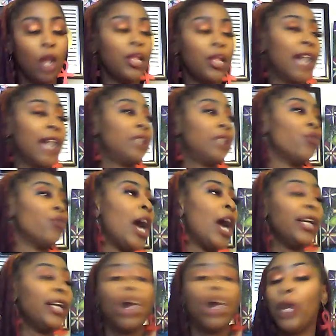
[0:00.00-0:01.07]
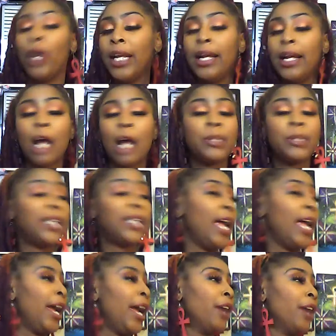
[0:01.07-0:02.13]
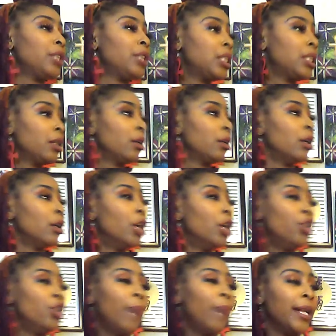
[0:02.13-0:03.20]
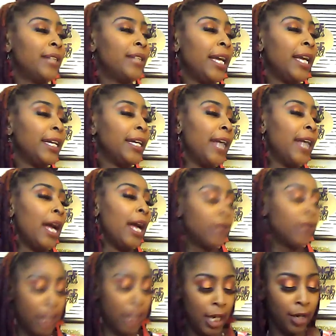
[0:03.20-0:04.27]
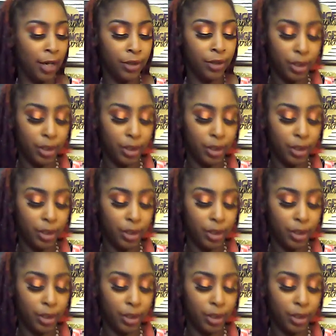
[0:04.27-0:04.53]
That's right. No eating upstairs. You better take it downstairs.